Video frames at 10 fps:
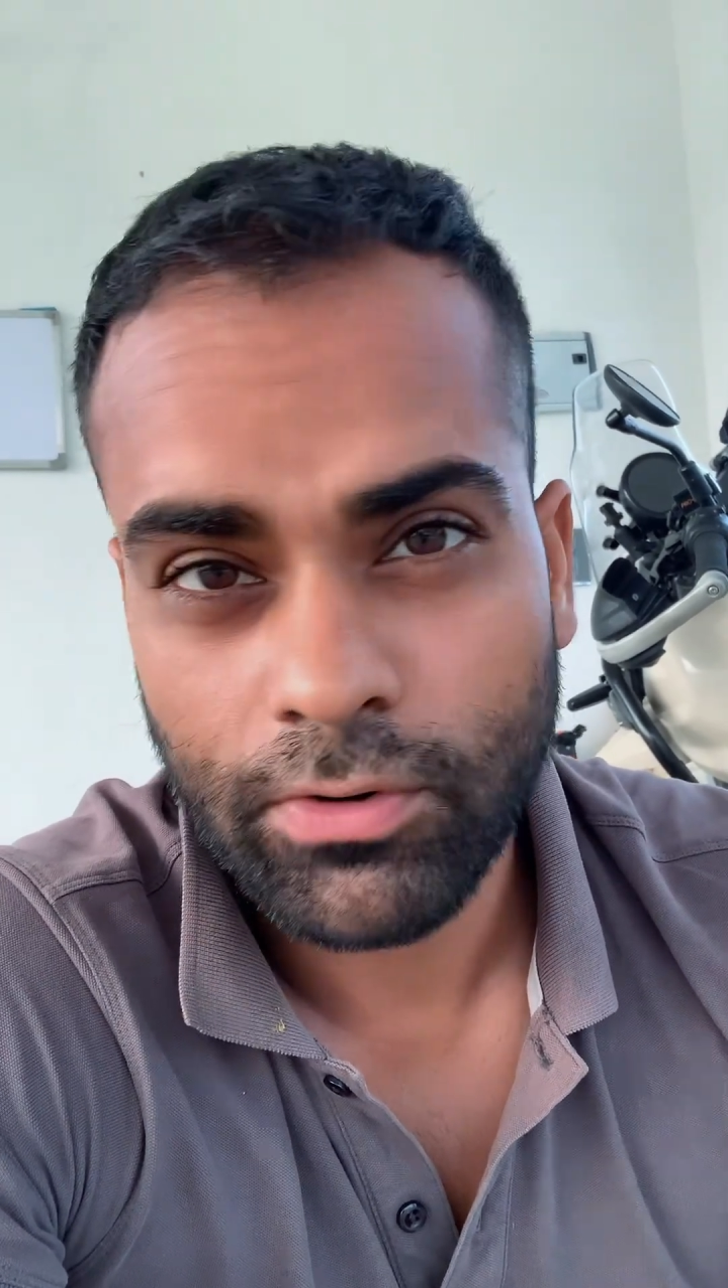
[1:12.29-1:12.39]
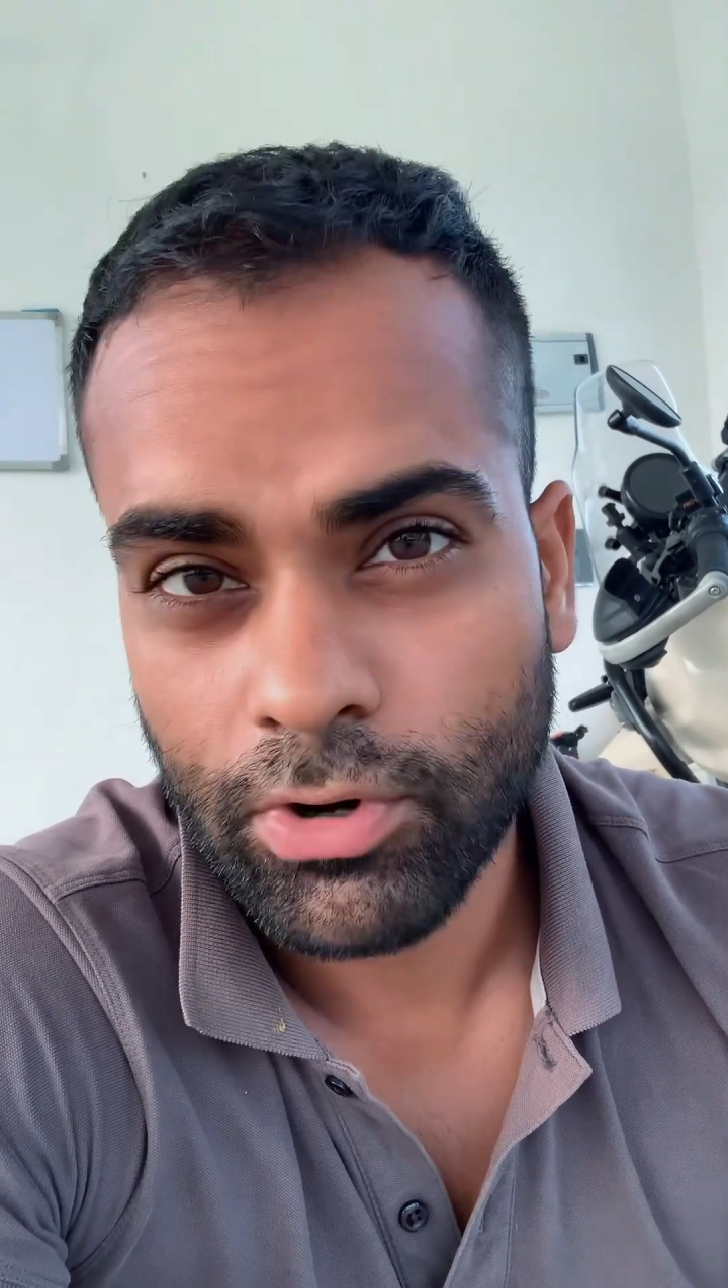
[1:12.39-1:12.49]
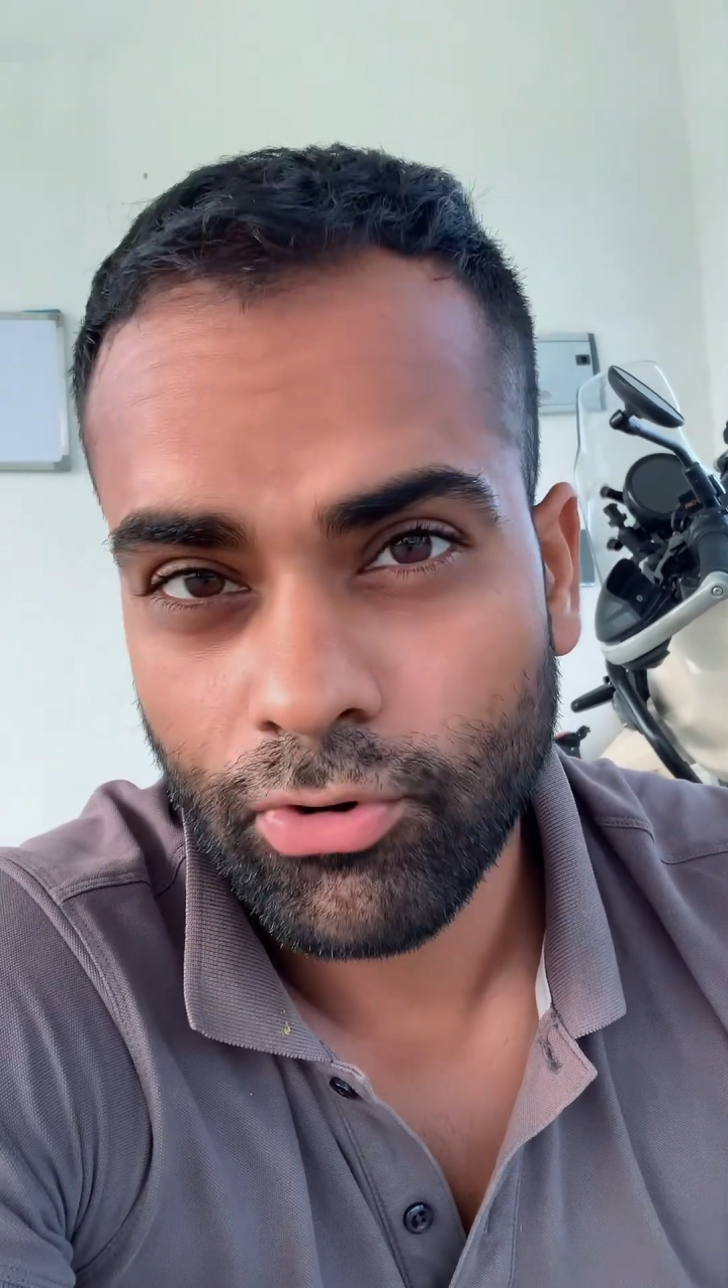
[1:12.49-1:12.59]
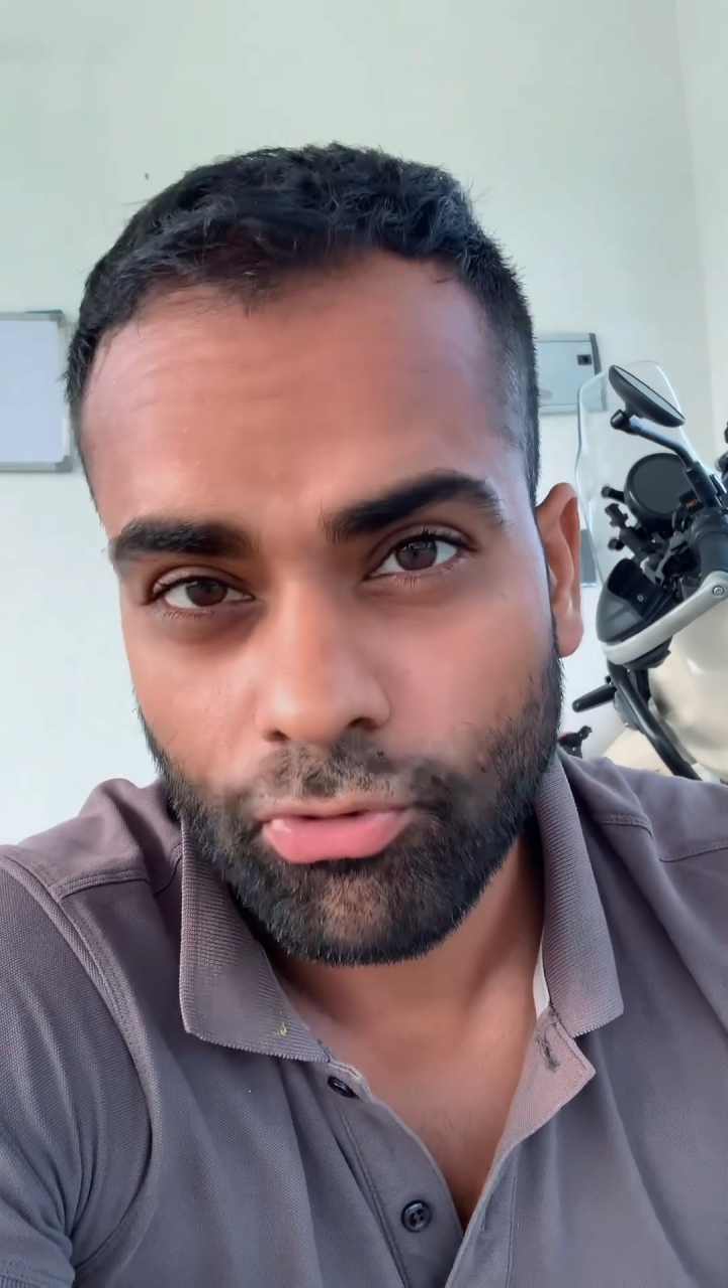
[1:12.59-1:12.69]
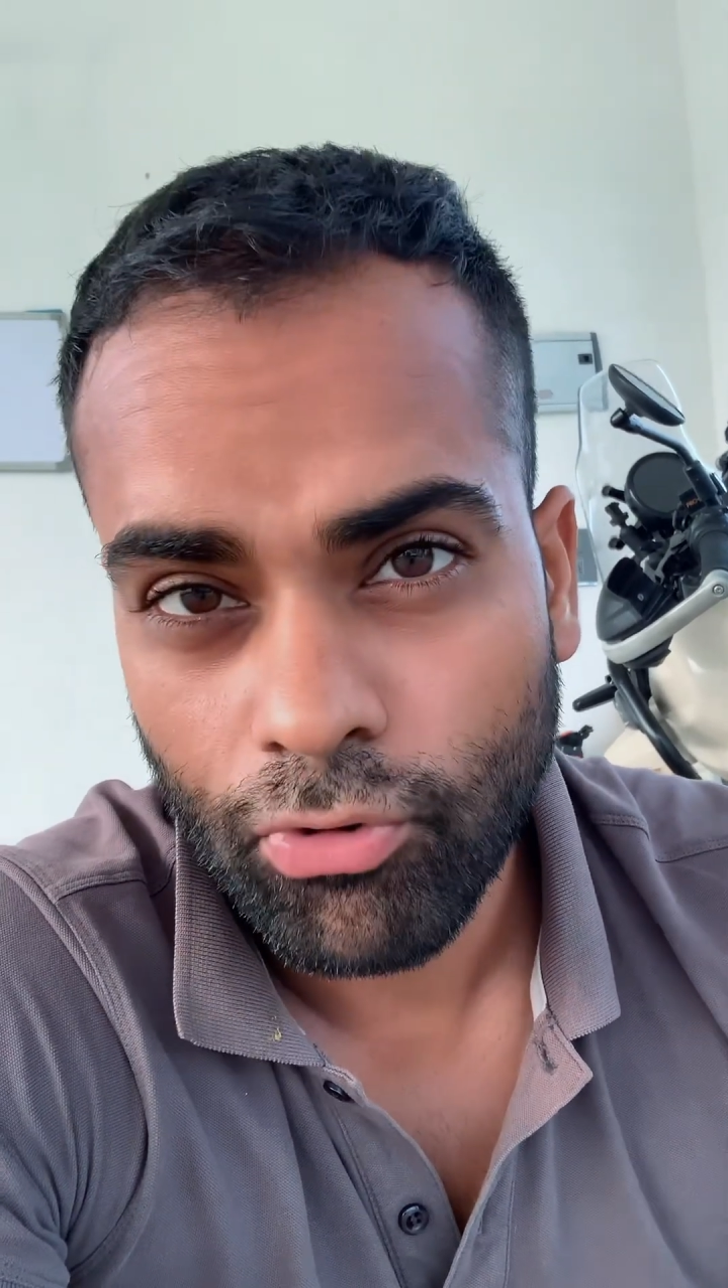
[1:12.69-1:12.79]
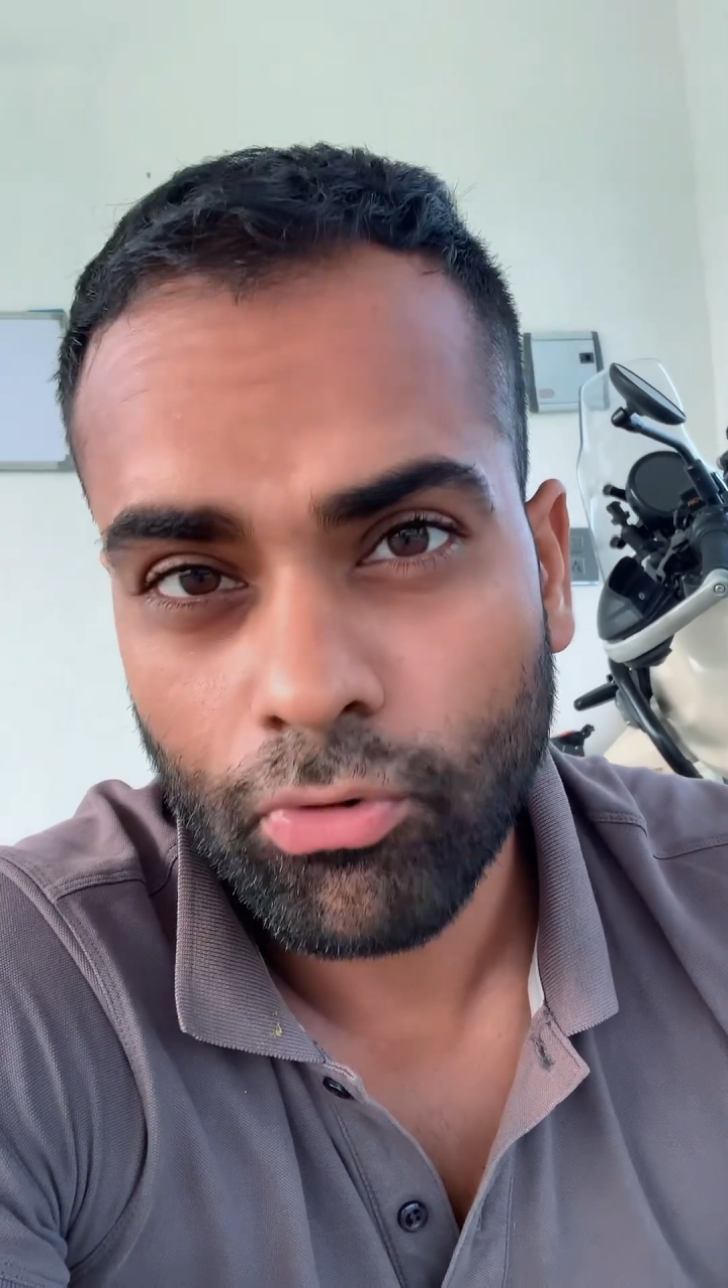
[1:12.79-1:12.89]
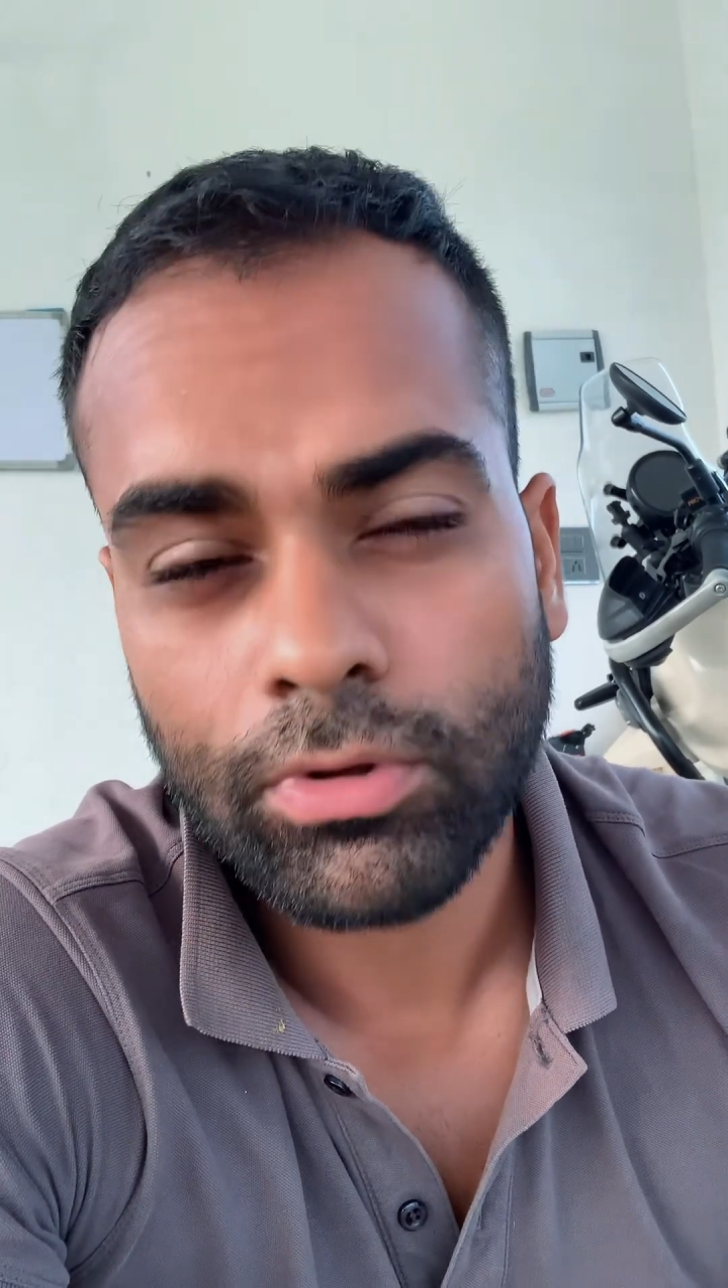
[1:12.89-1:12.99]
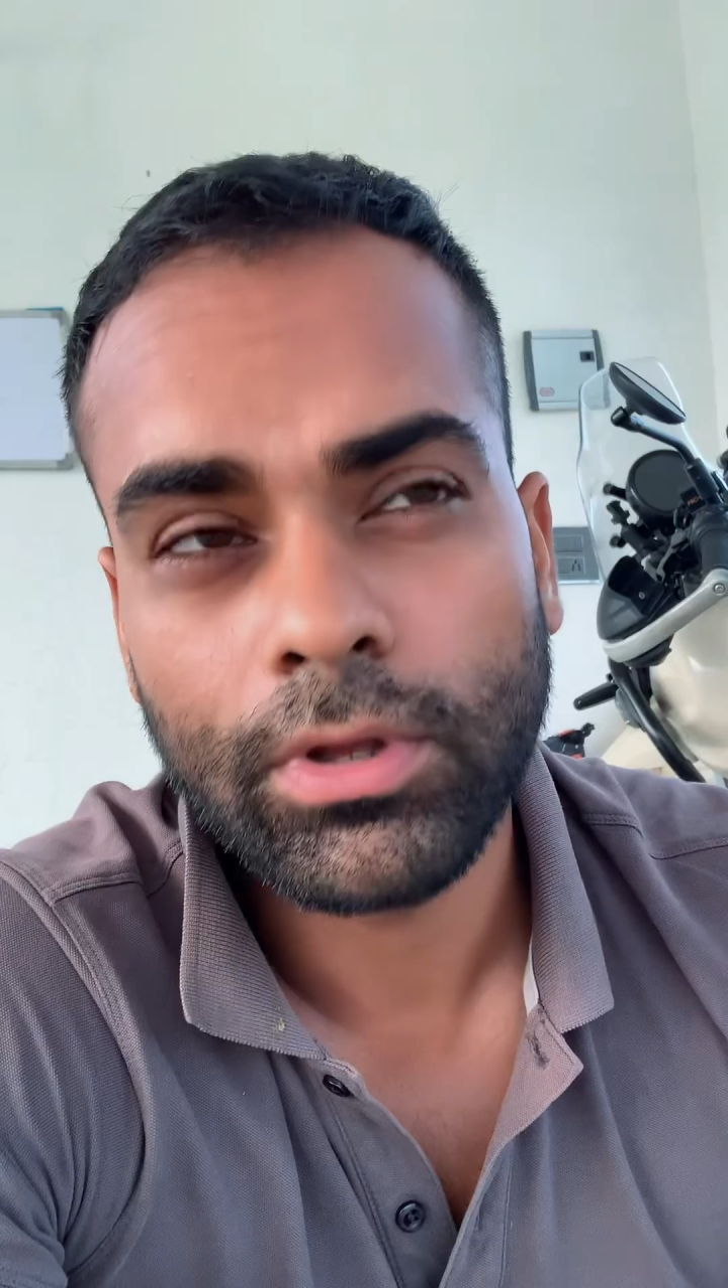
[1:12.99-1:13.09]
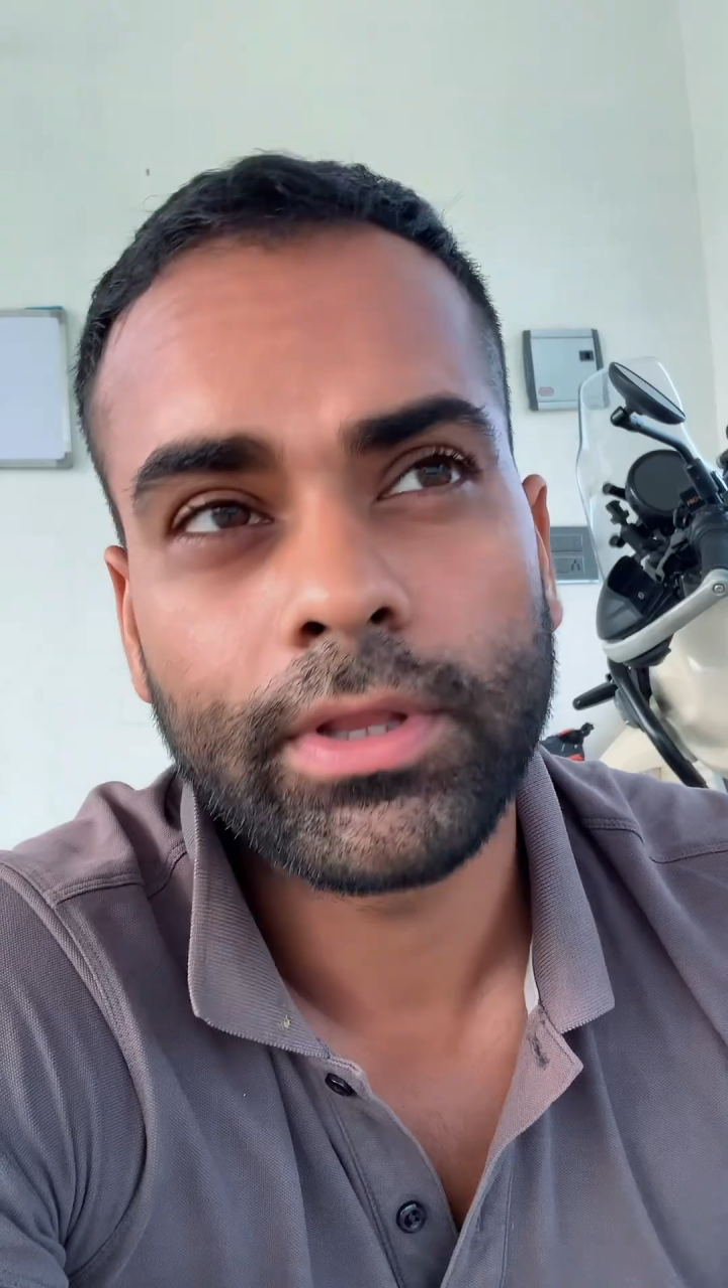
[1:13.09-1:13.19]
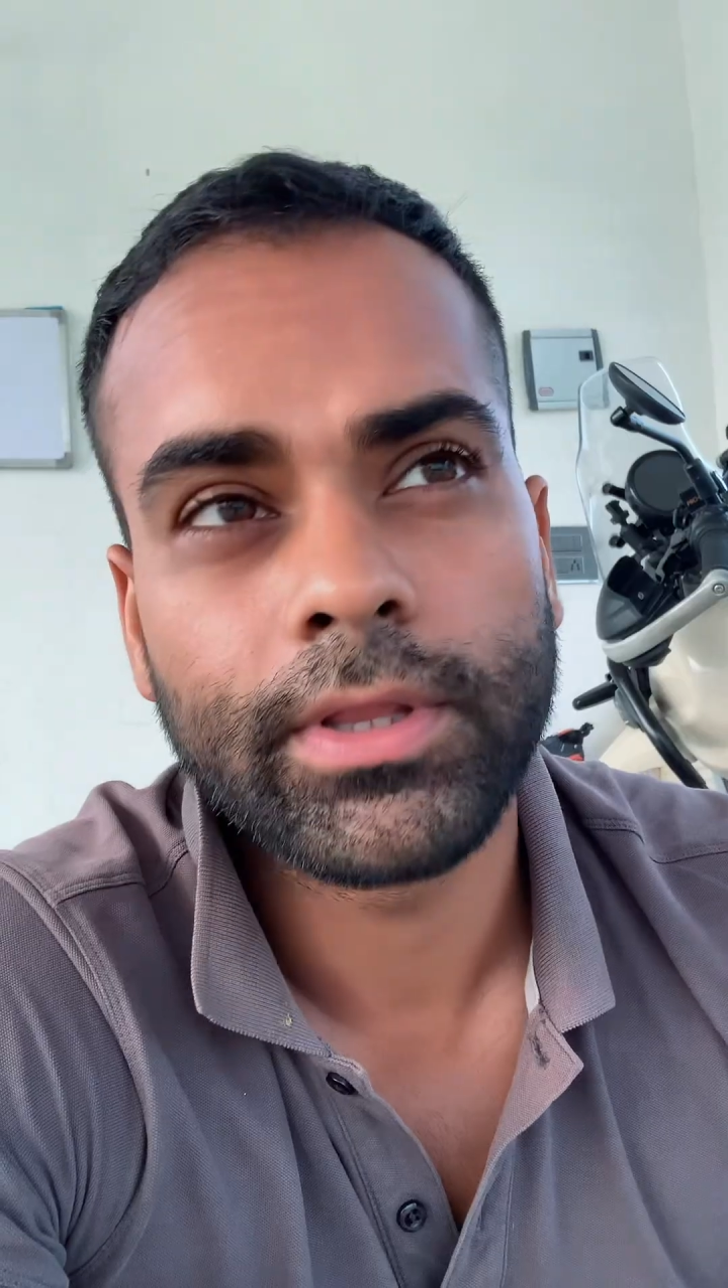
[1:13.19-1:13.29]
control.